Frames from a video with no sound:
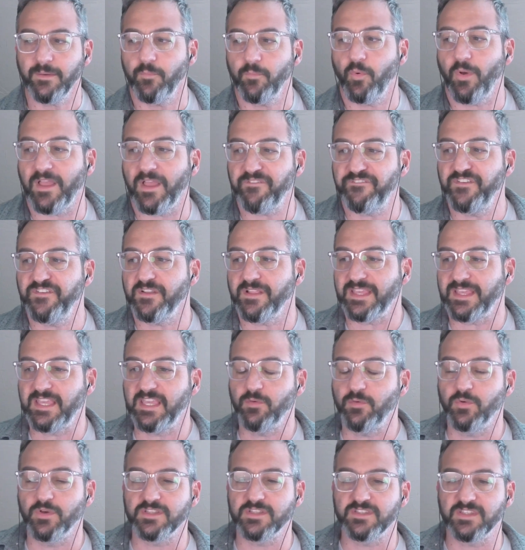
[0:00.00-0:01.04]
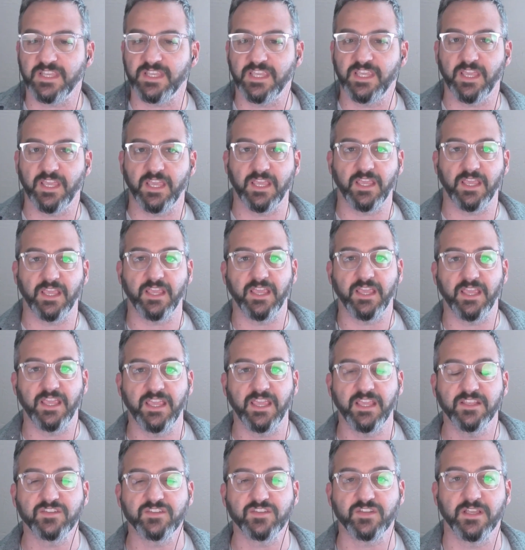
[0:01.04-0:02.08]
Well, I feel like
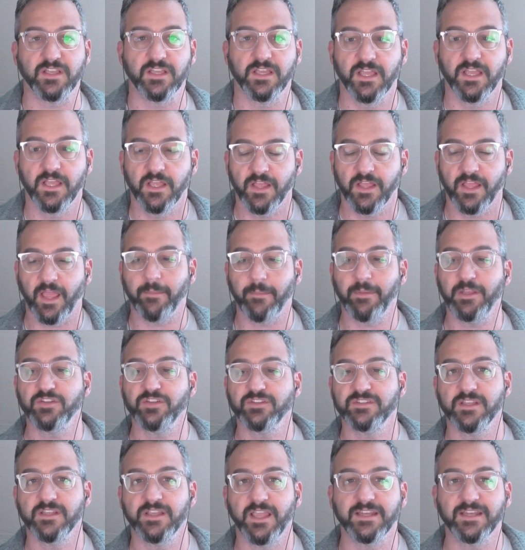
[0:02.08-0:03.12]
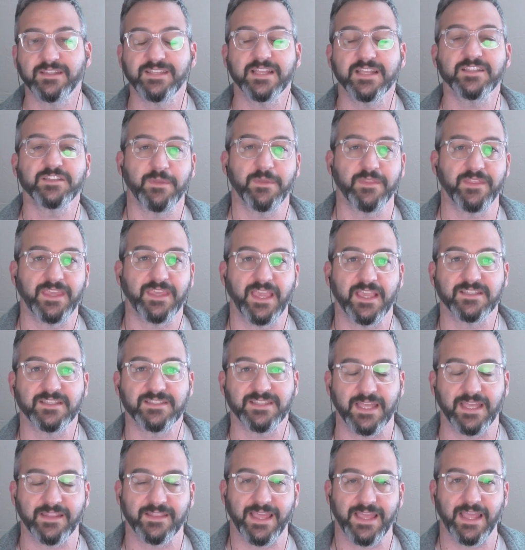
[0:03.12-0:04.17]
I mean, it tends to be the case
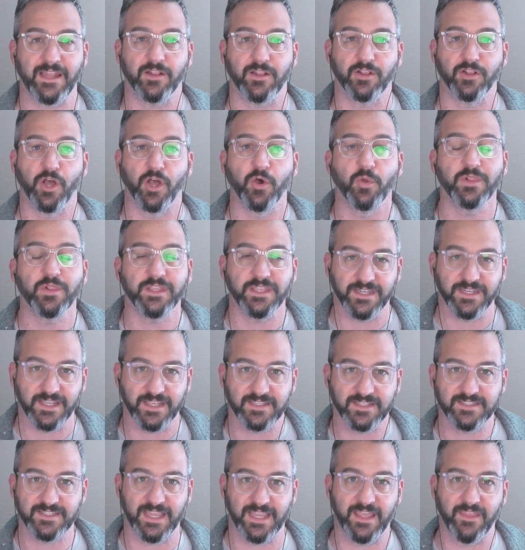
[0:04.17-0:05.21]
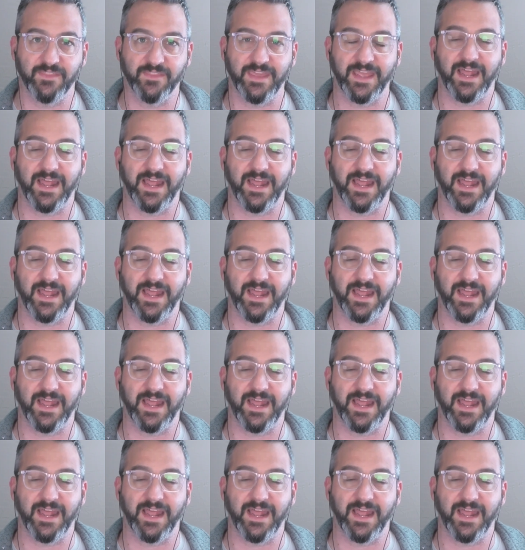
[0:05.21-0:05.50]
that loneliness and that